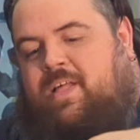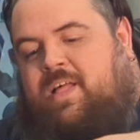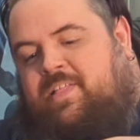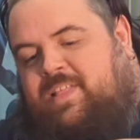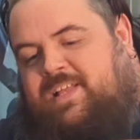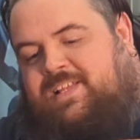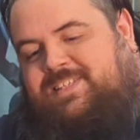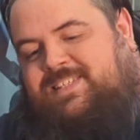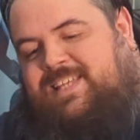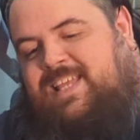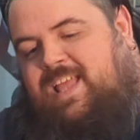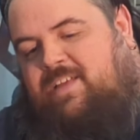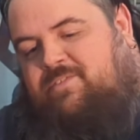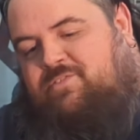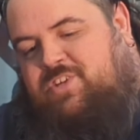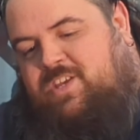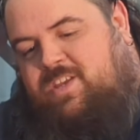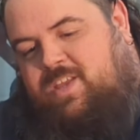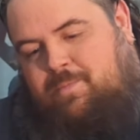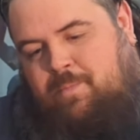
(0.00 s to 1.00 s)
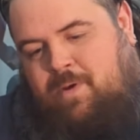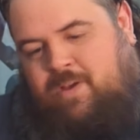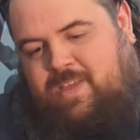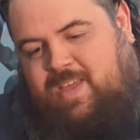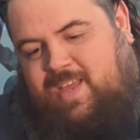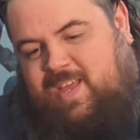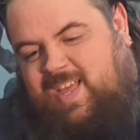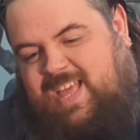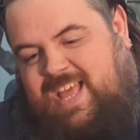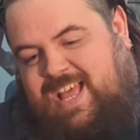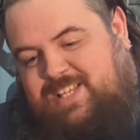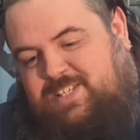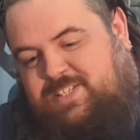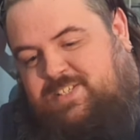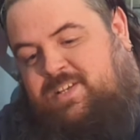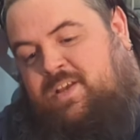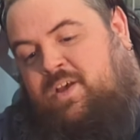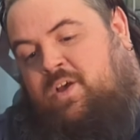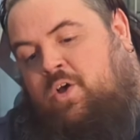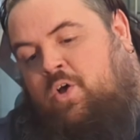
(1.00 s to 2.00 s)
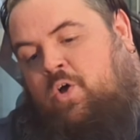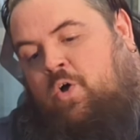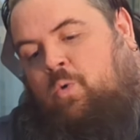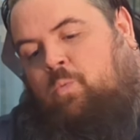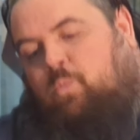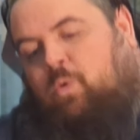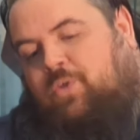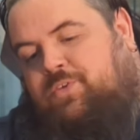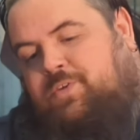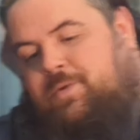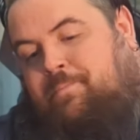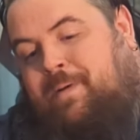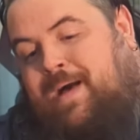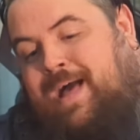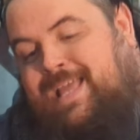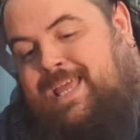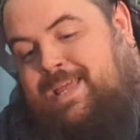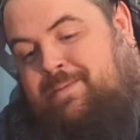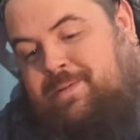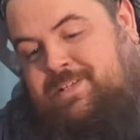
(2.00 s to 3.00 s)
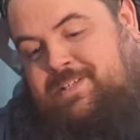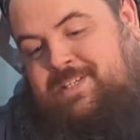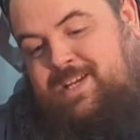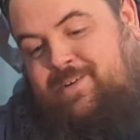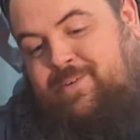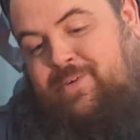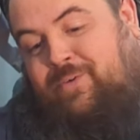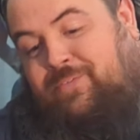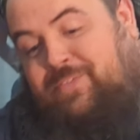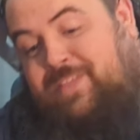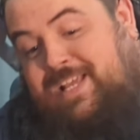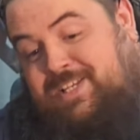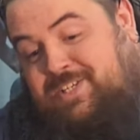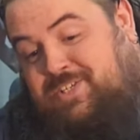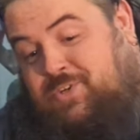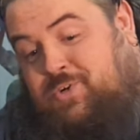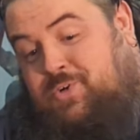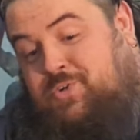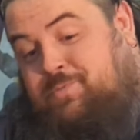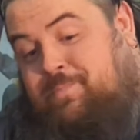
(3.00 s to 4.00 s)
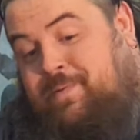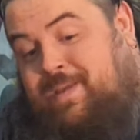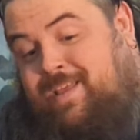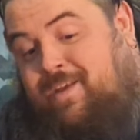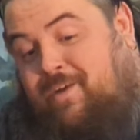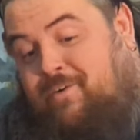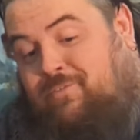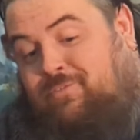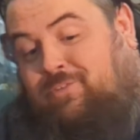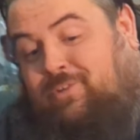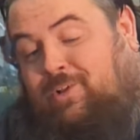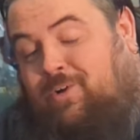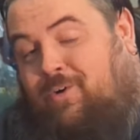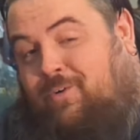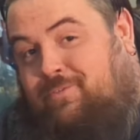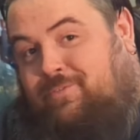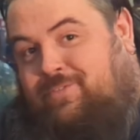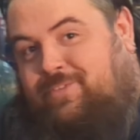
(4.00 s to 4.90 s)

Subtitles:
let's see if Cheeky Monkey can guess what packing material this could be full of.